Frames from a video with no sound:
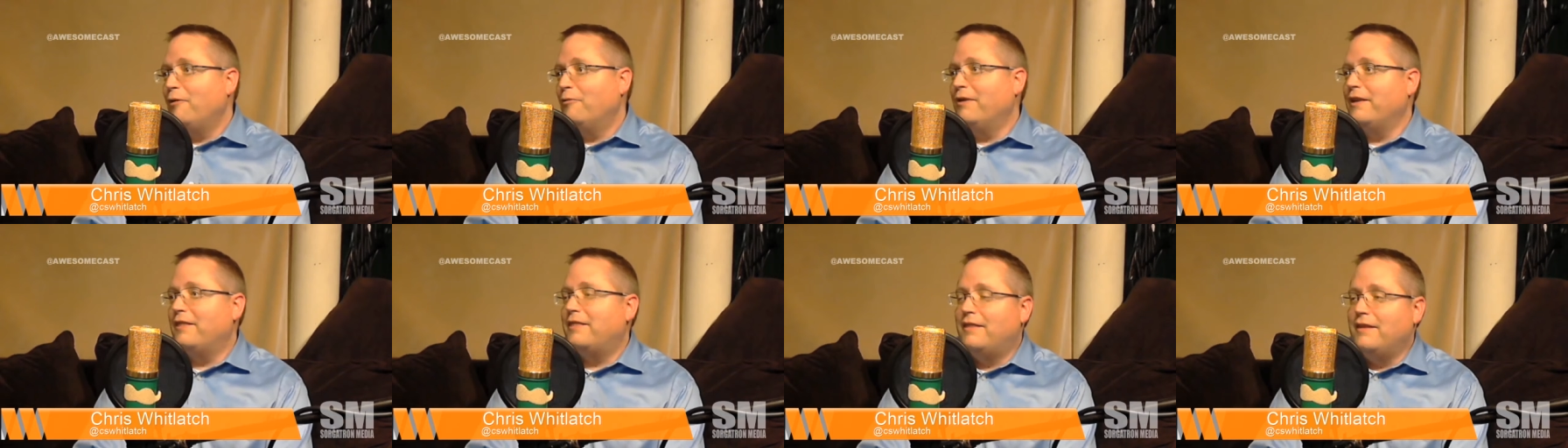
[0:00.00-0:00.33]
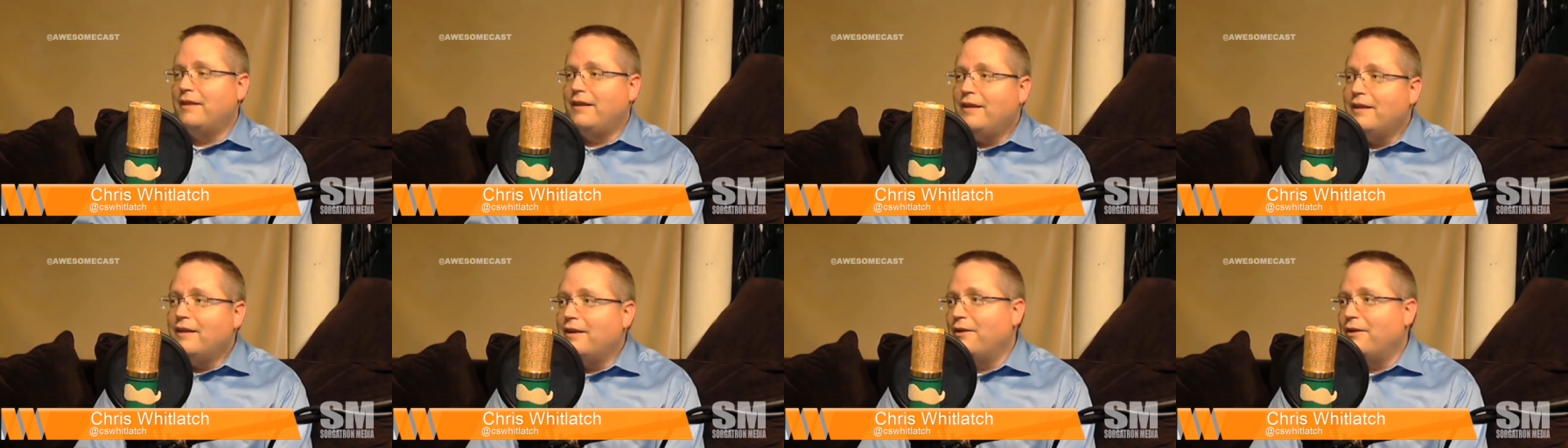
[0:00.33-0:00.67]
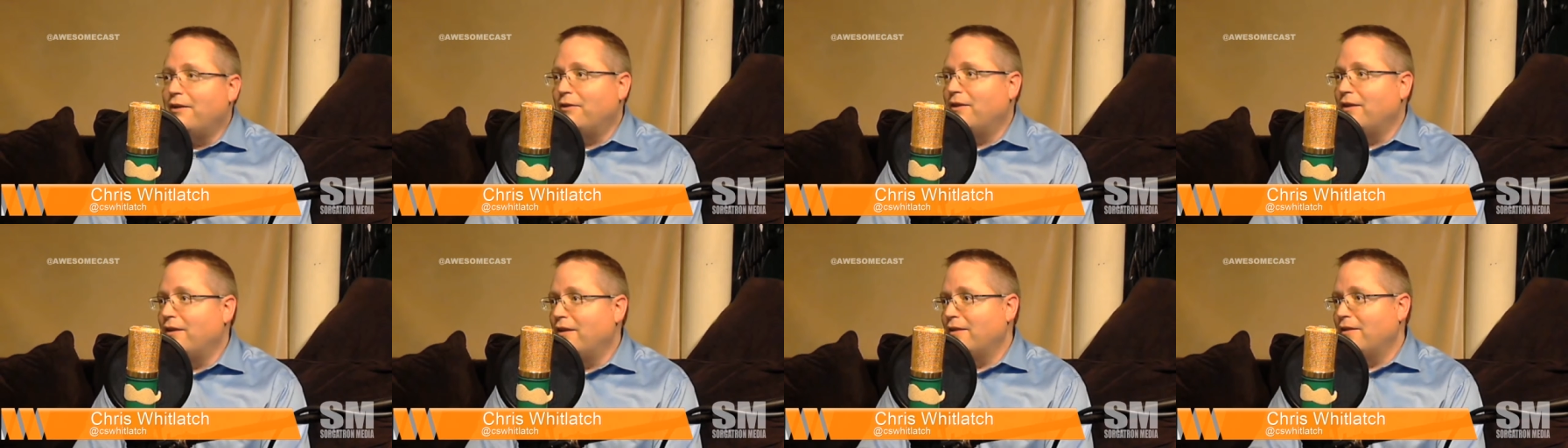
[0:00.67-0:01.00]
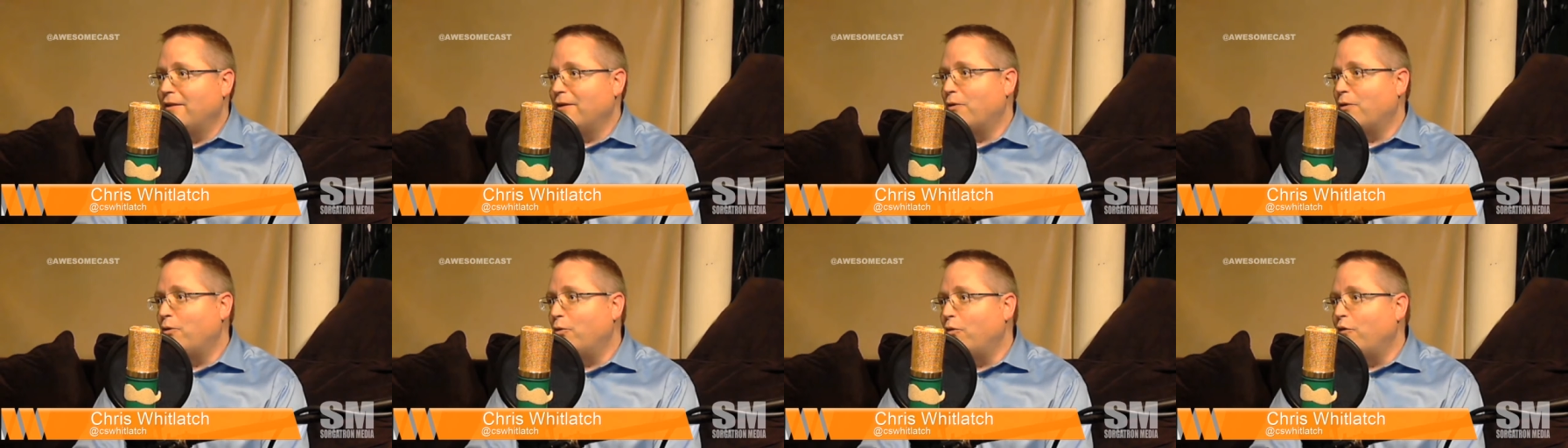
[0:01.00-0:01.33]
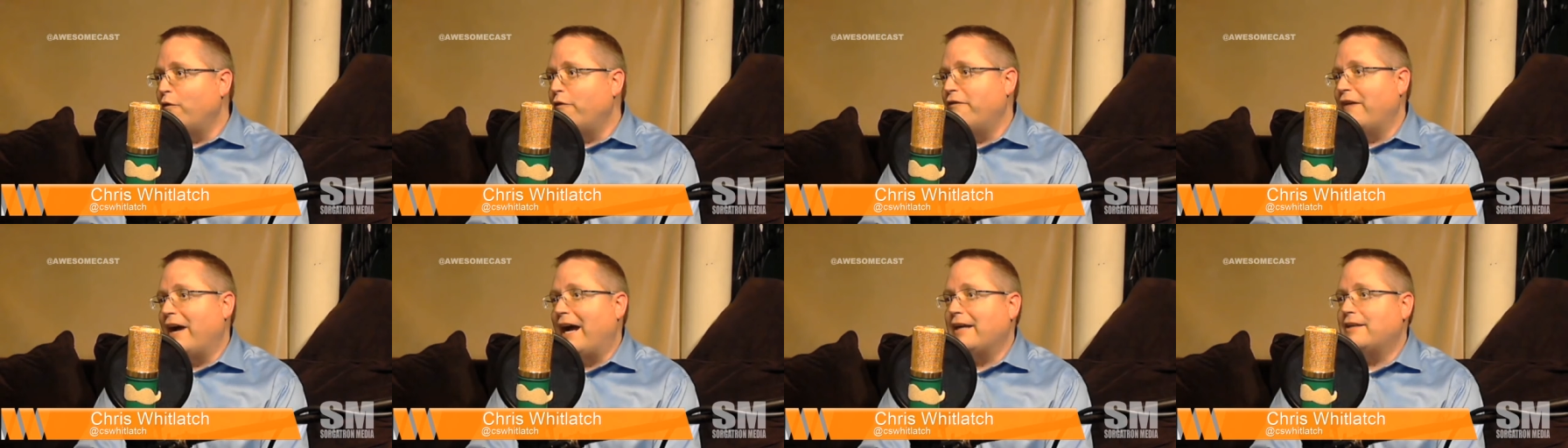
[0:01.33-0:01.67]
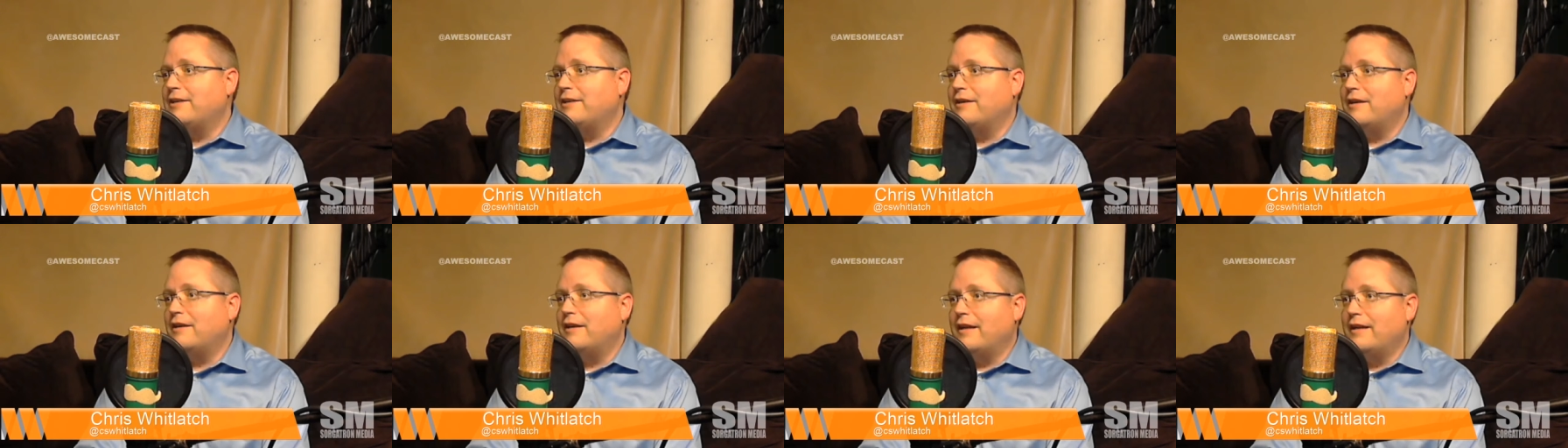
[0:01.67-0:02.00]
With the, you know, the cool
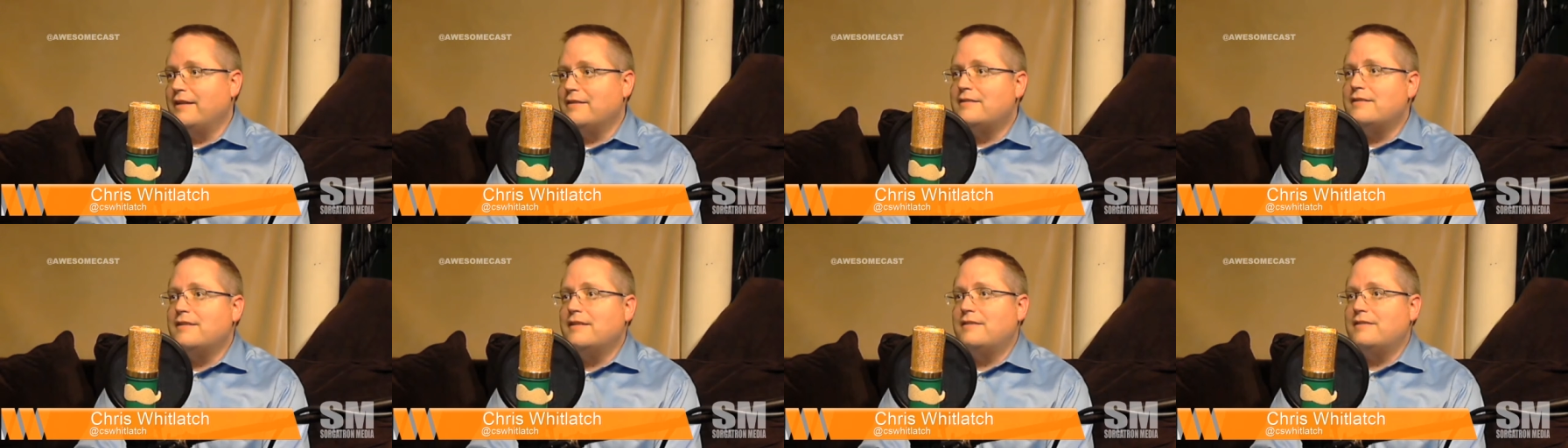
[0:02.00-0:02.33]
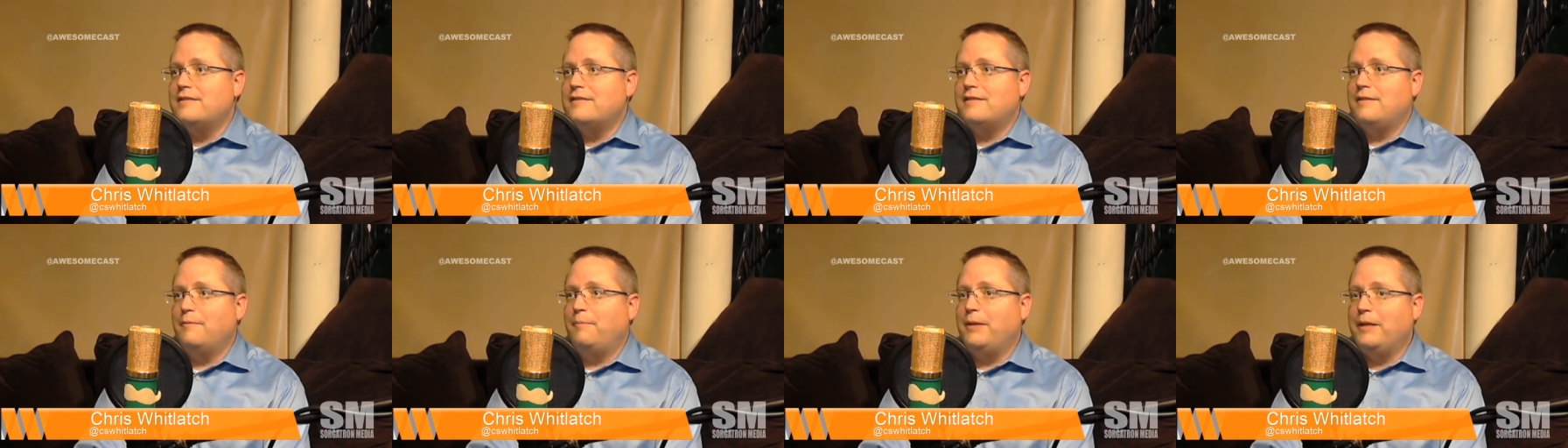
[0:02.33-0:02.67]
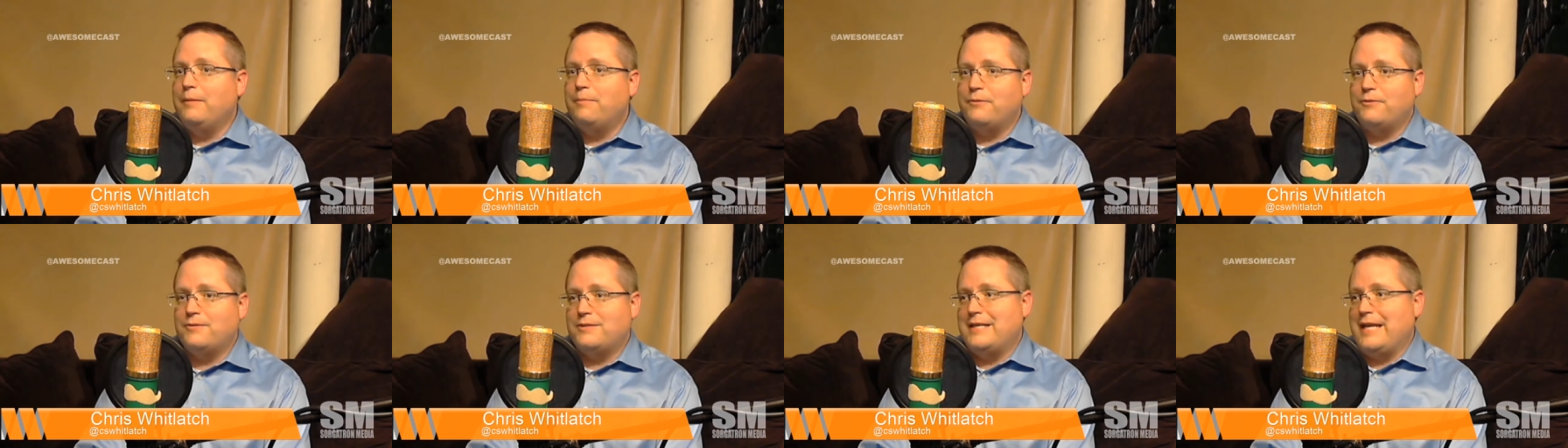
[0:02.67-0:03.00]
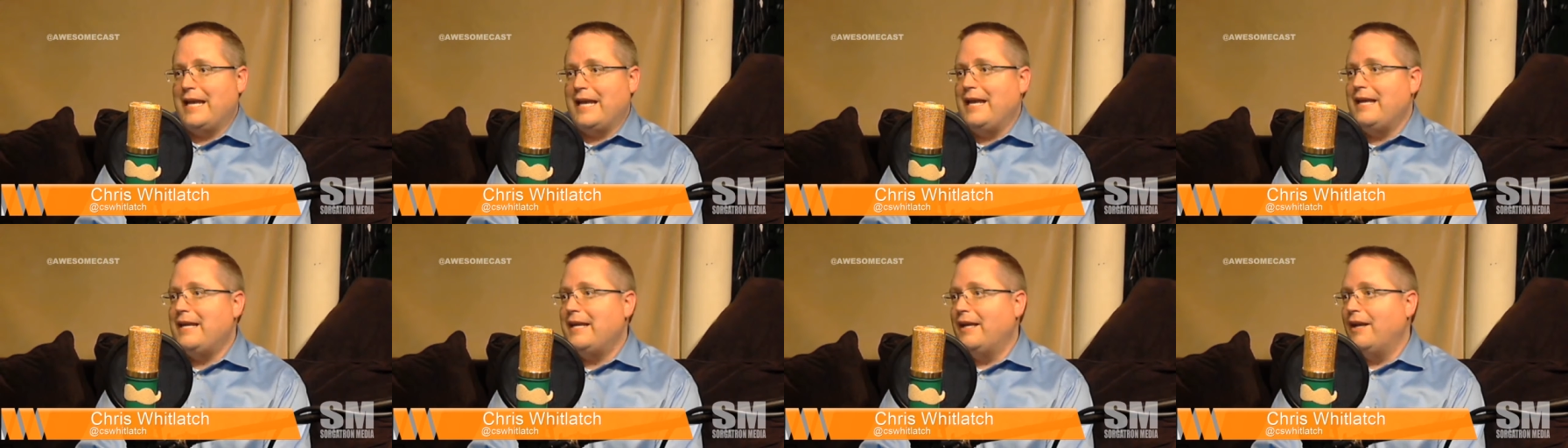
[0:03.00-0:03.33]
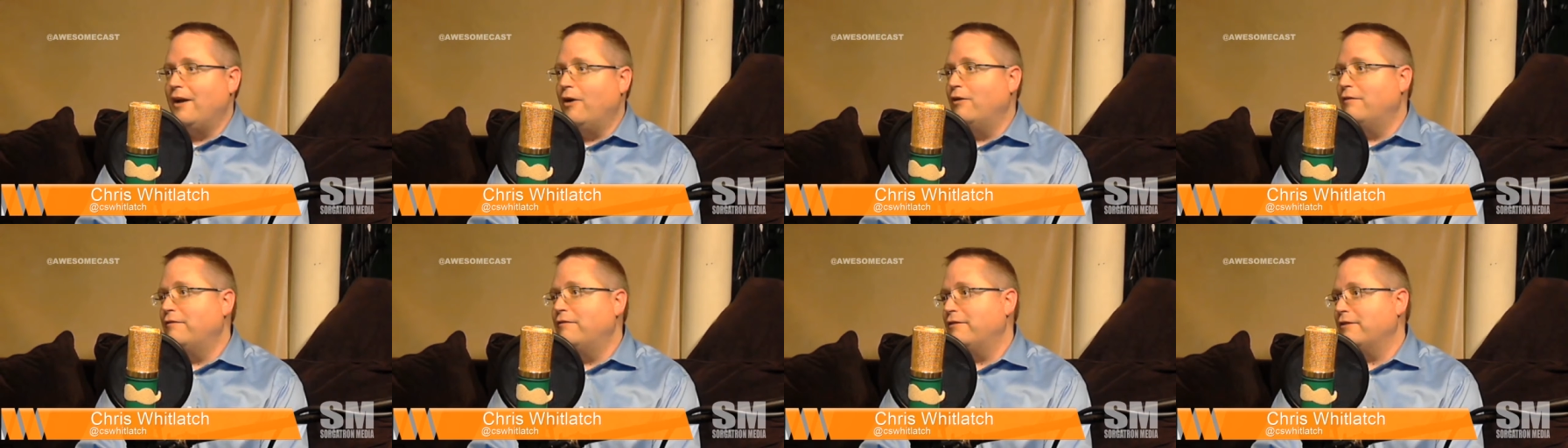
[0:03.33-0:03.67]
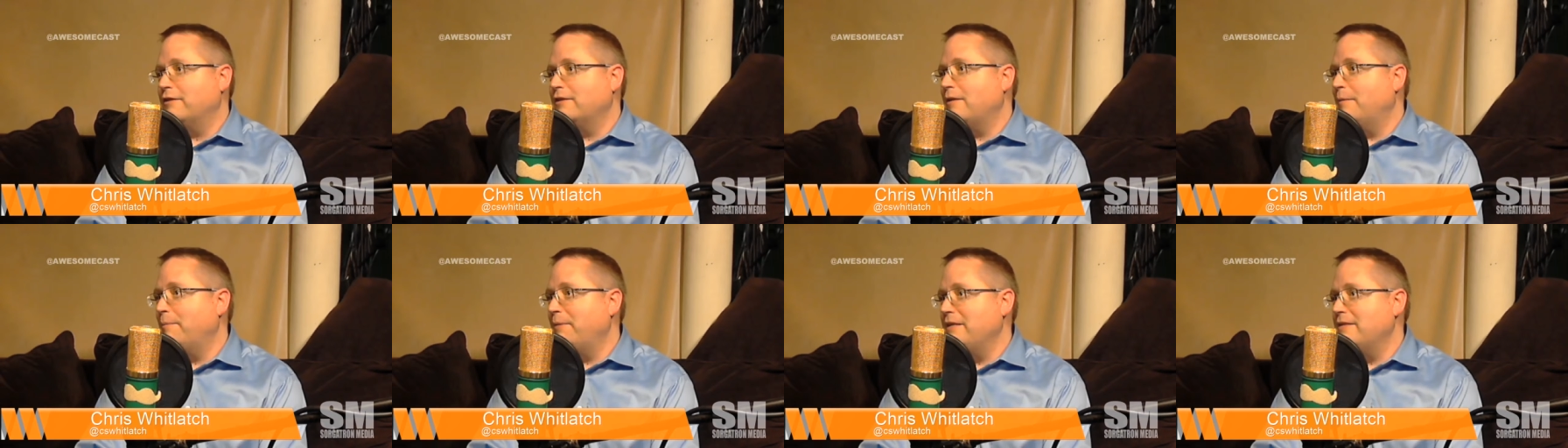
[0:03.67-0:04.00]
factor, it's the people taking
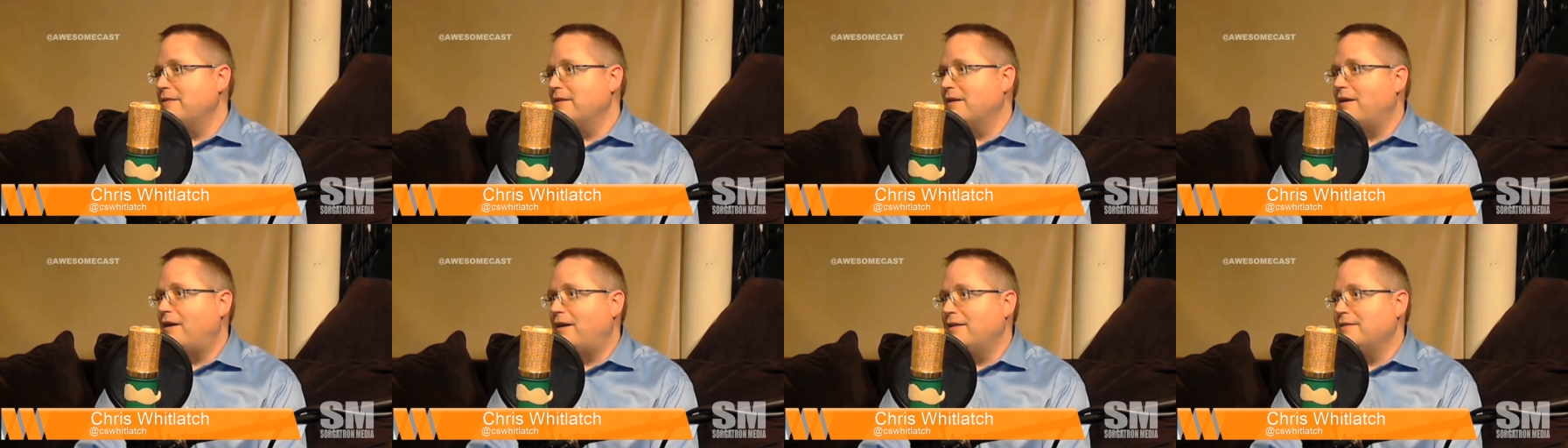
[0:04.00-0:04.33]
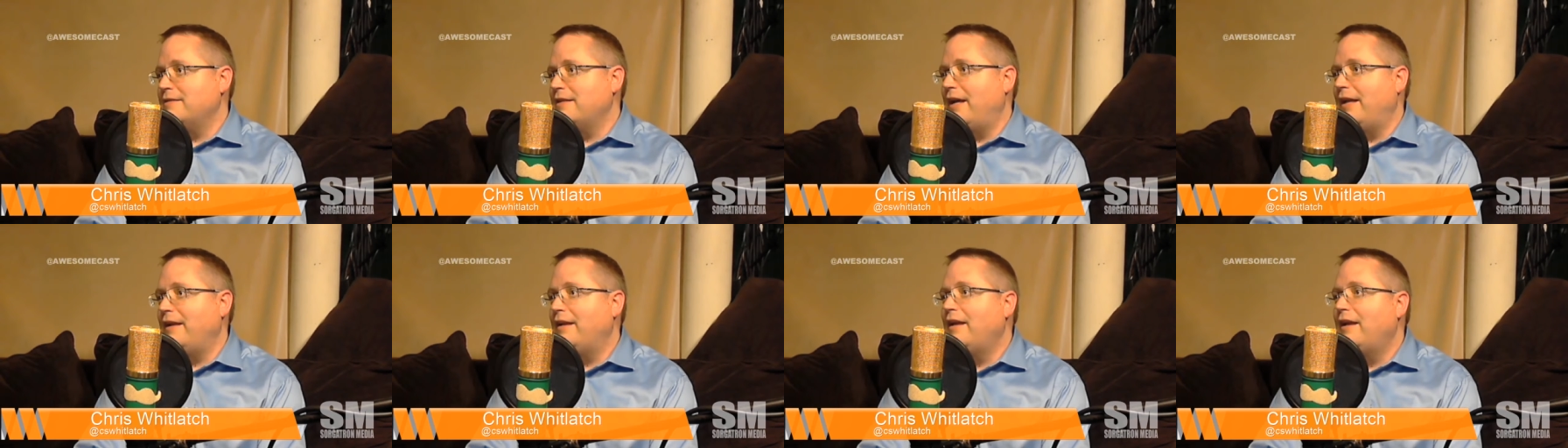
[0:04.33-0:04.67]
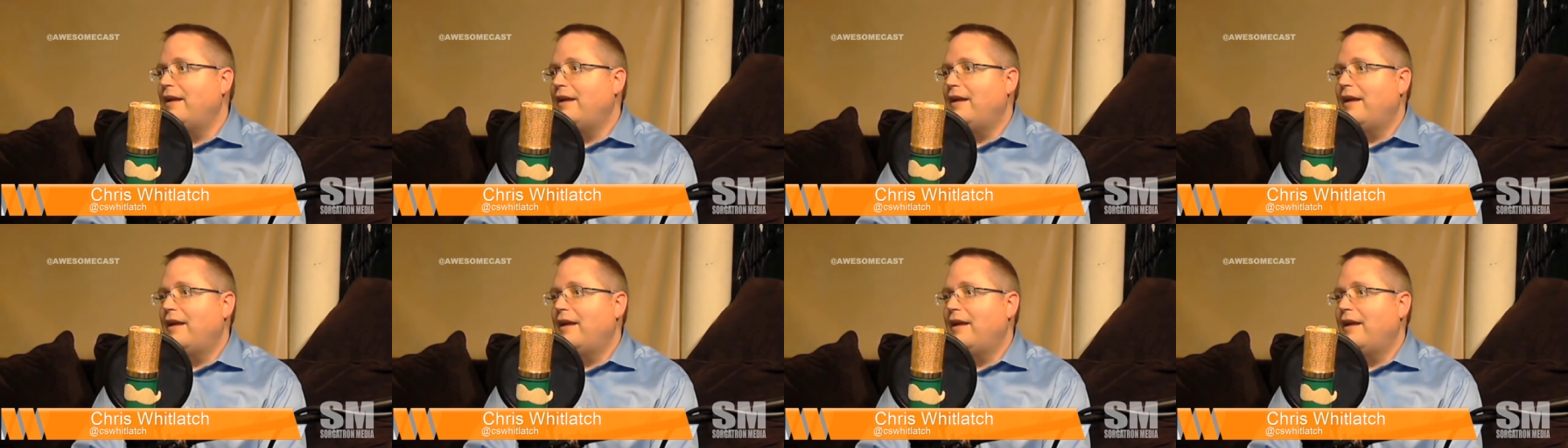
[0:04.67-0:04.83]
over a piece of content.